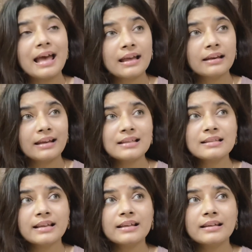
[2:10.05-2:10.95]
And
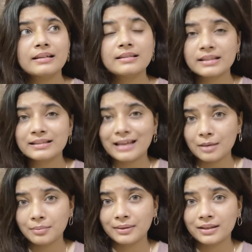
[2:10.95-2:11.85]
next thing is it
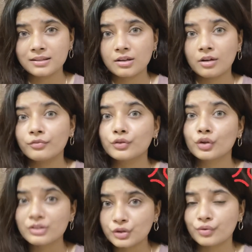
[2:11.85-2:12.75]
can be because of
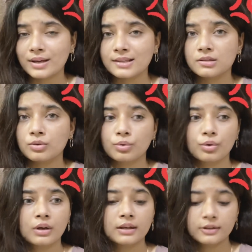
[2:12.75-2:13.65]
your stress.
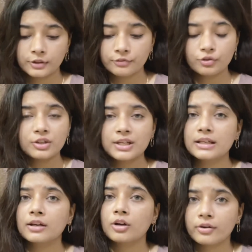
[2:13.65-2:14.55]
So if you are
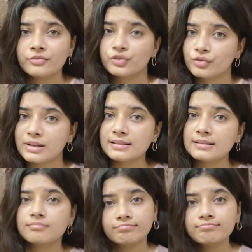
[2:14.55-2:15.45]
taking a lot of
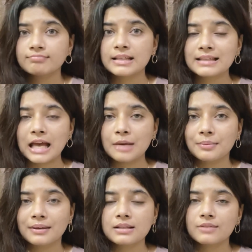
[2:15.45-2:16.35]
stress, it
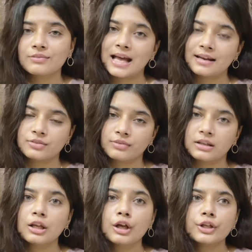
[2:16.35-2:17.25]
can be because of that as
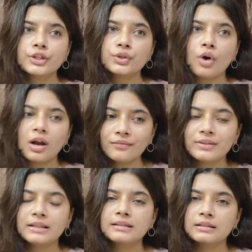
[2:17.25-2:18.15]
well. So all
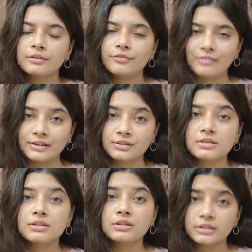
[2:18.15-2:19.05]
of these
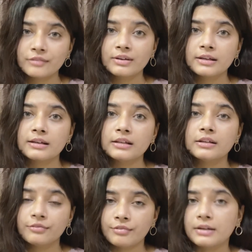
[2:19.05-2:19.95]
factors
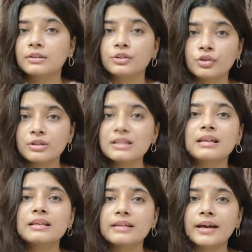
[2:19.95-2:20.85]
definitely affect your
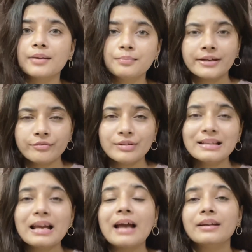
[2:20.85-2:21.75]
skin. And
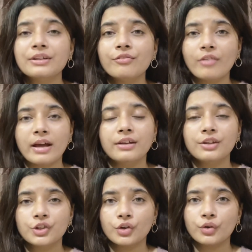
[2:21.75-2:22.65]
definitely
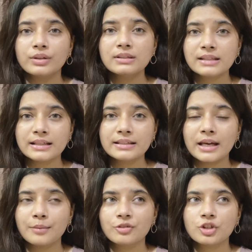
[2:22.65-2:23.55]
identifying your skin
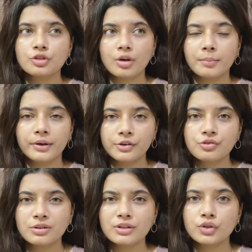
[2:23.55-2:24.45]
type, which is
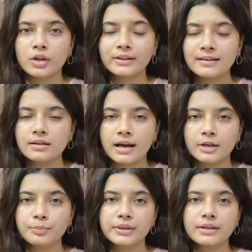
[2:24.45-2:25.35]
combination, is not that
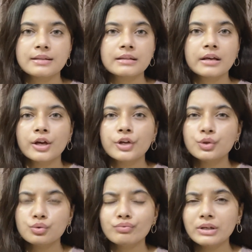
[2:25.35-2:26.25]
hard, because
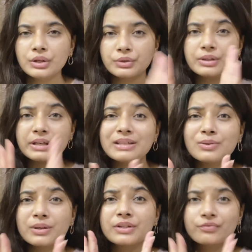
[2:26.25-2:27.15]
usually your
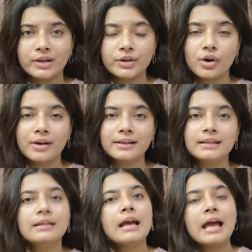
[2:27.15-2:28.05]
T-zone is very
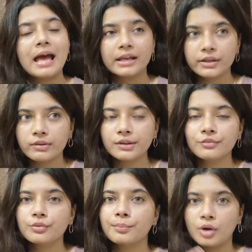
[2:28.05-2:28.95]
oily, and even
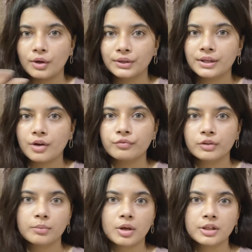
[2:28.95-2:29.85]
if you blot it out
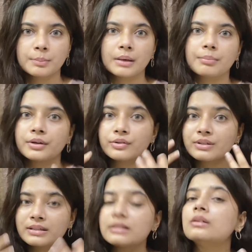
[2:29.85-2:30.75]
with a blotting paper, you
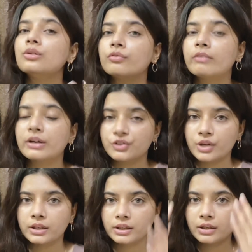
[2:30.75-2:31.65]
still look very
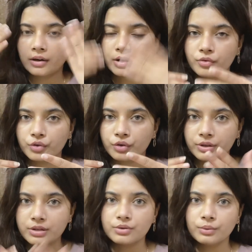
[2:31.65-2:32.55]
shiny around your
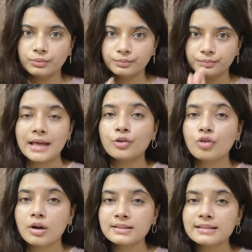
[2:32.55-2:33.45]
T-zone. And you
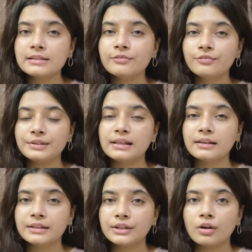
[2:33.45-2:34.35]
constantly feel
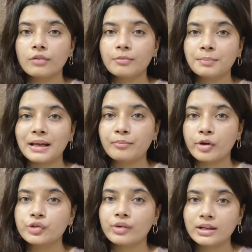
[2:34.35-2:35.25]
a need of applying
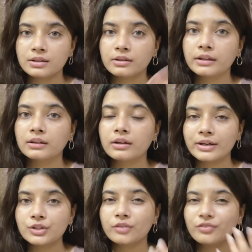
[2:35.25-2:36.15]
moisturizer in the
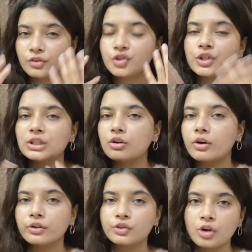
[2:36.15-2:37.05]
rest of your cheek
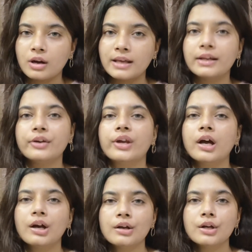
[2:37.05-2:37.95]
or your jawline
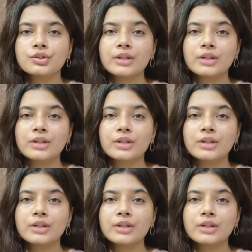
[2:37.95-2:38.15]
area.